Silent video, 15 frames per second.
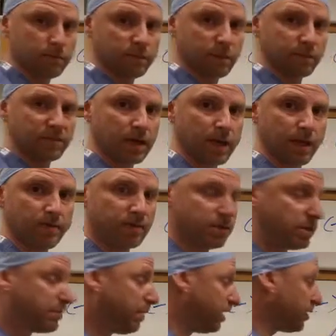sometimes,
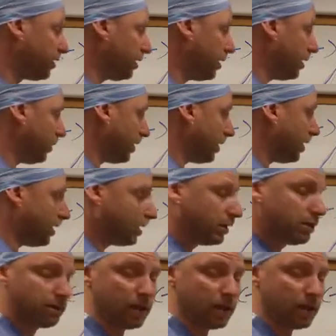especially in the beginning,